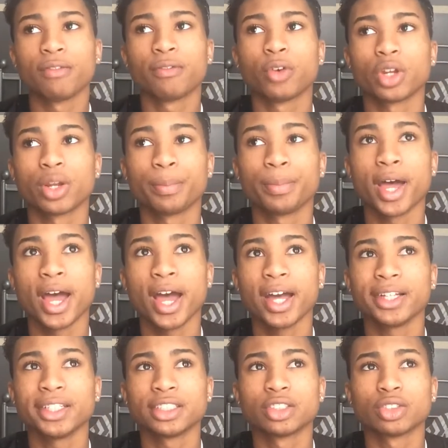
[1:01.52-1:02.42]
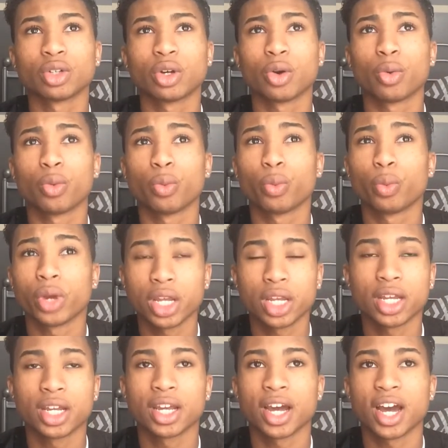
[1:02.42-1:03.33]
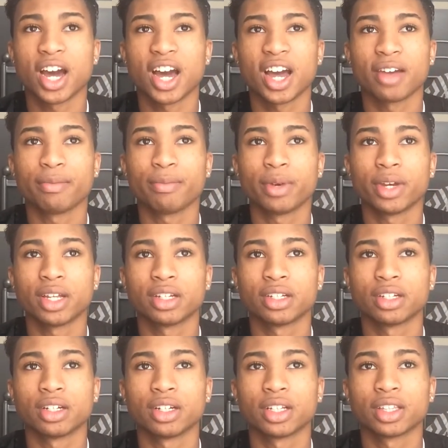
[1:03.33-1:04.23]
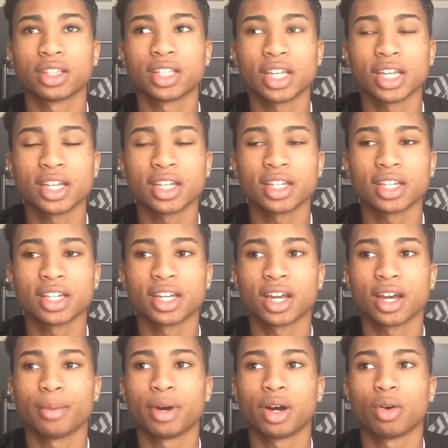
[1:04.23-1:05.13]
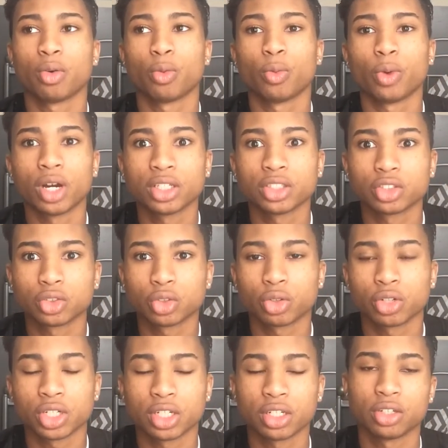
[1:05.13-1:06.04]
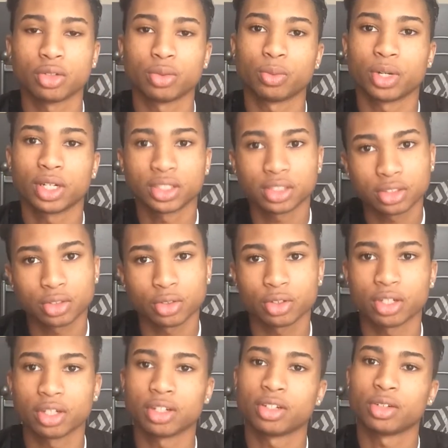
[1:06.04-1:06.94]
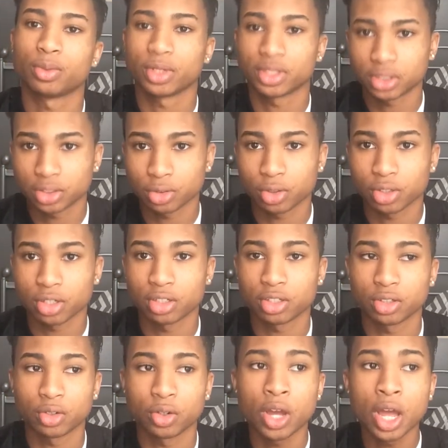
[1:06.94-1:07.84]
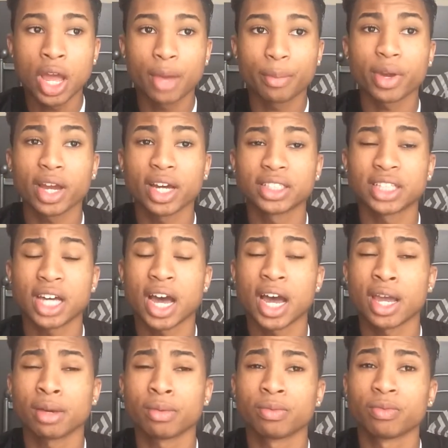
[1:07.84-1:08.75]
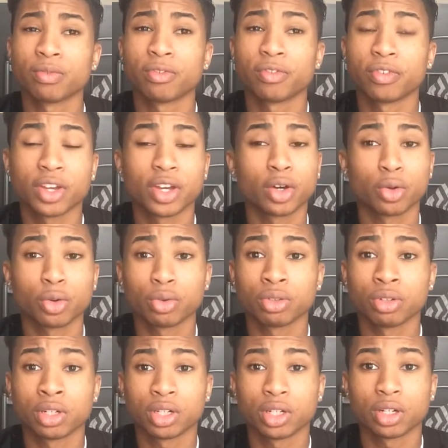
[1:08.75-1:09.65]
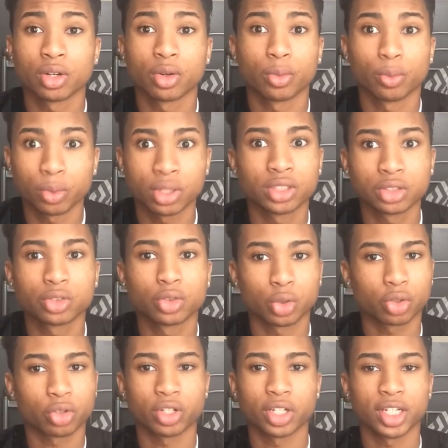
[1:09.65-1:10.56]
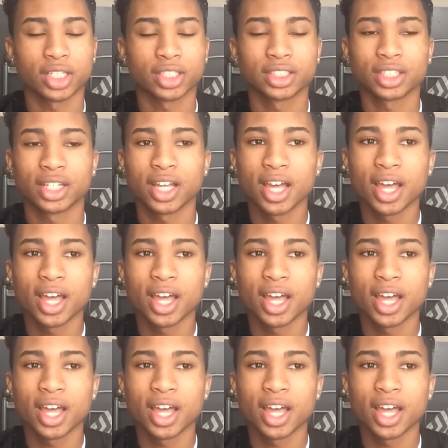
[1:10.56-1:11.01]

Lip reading: for the past week, I've been thinking about what story to do, what story to do, what story to do, because I am filled with stories.